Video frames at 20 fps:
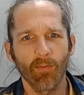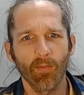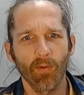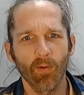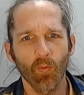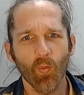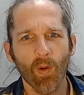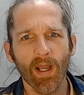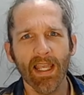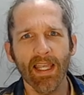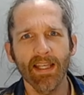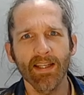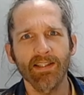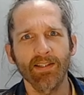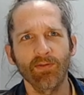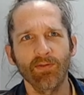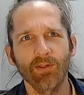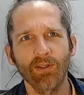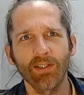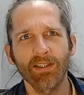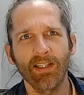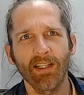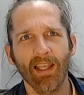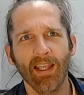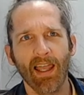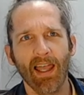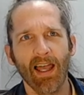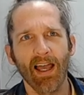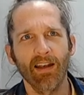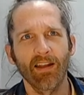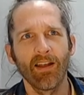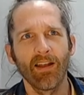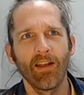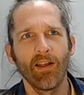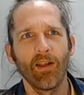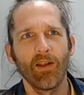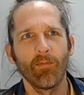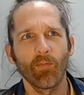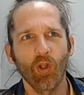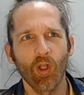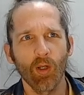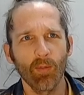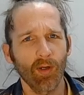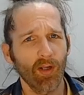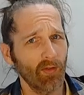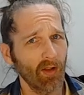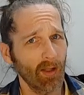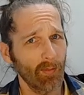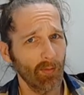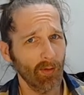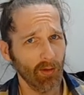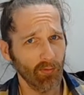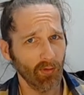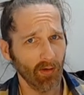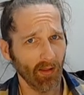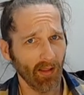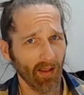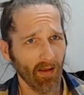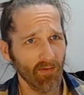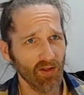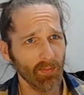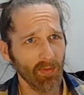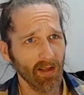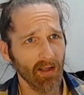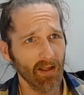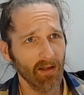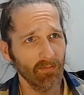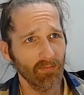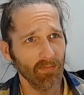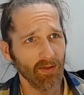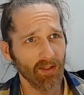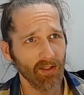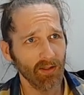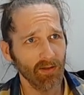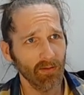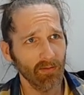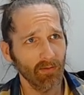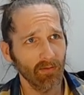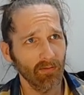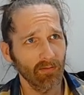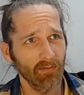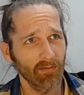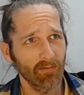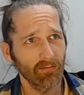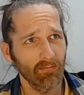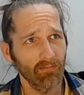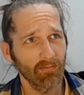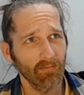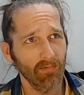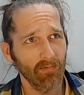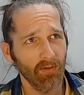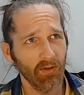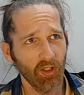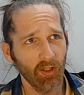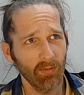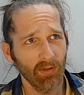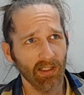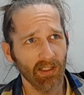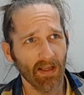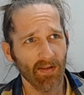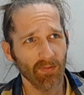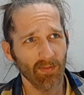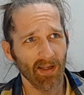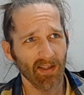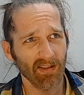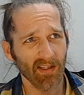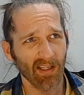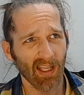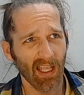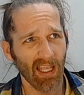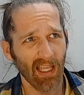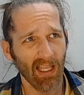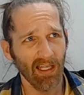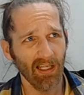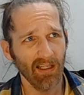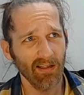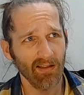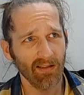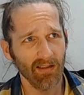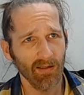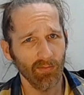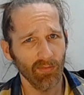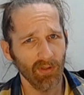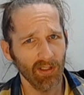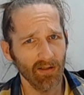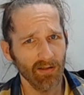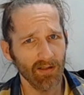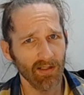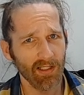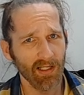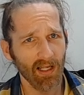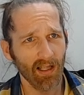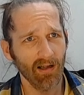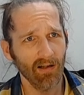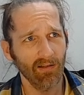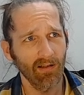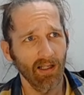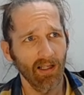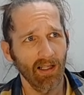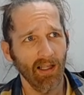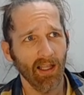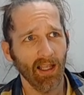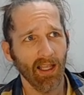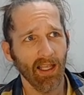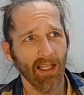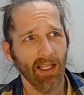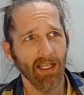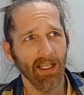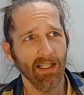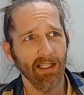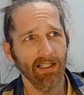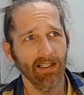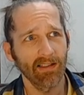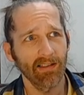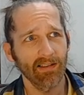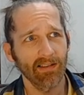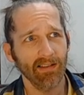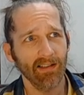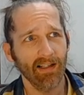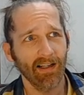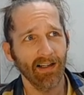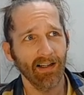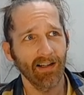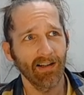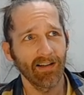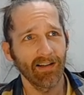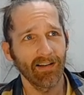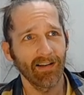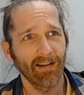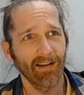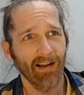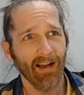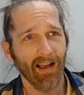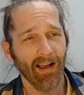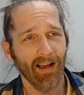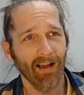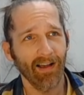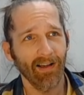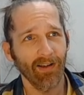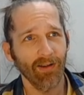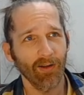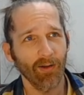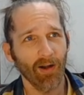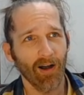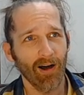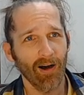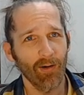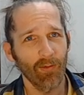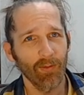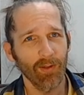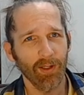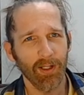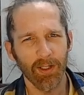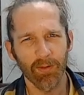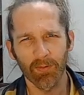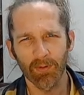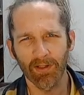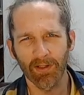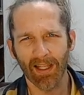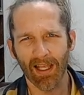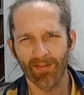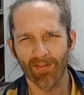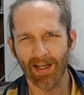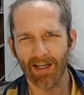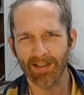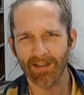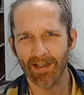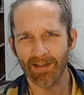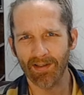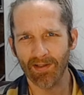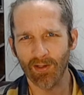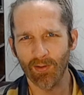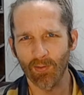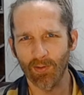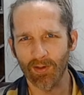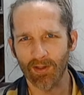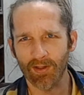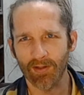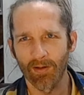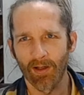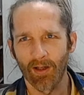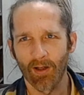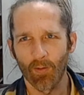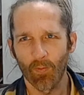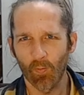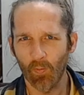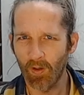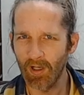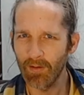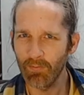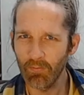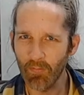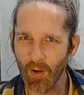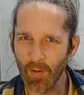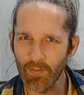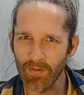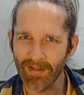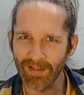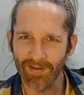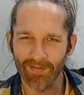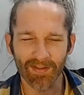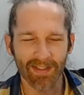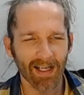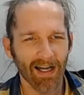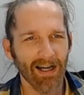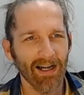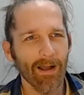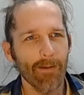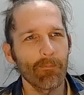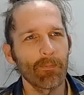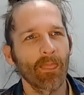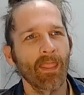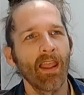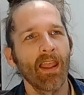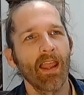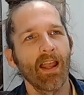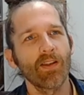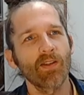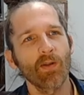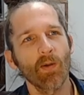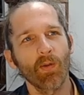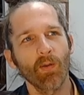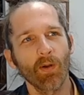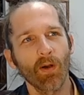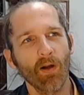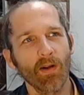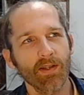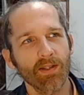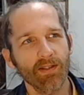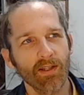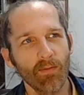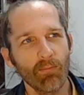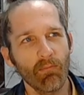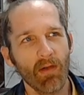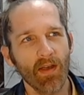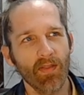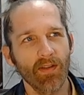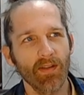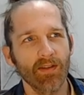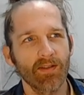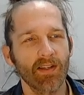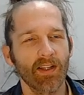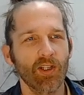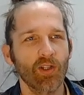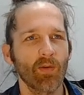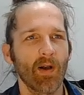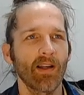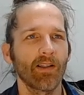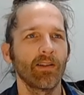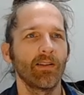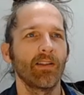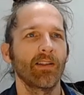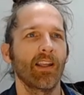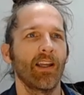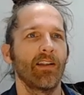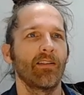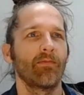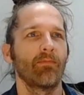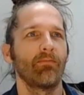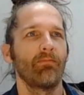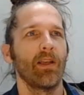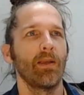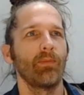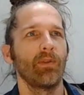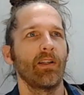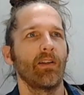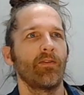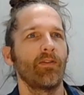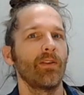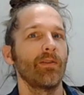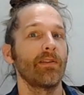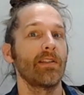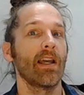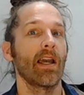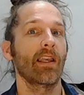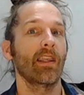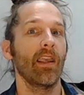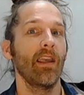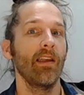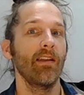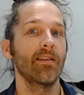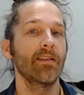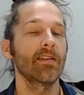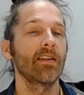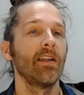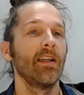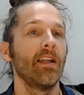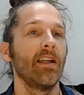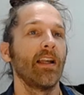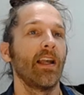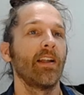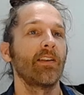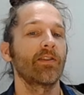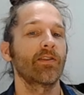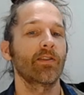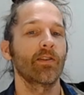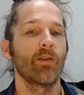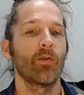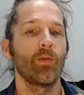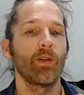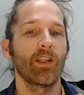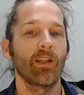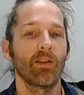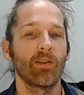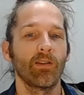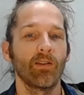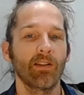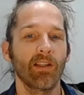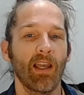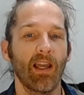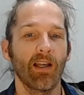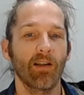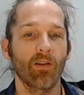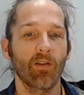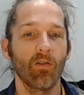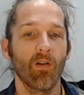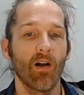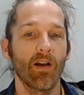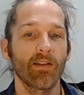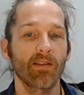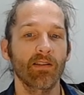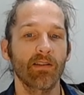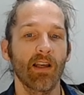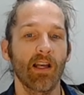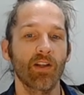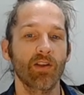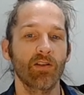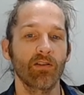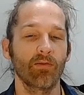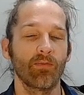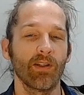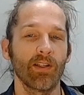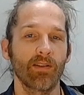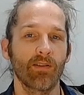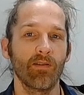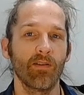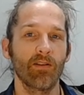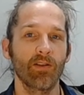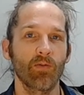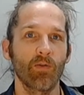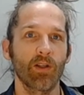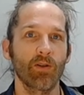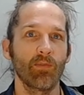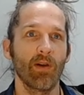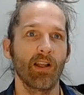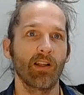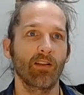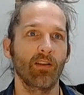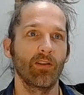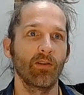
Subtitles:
ways of looking at human development over a lifespan. So the human lifespan is like 80 some years now, and all we can really have access to is one moment of time. And so there are some methods that try to look at maybe a few decades. And so we can look at cross-sectional research, which might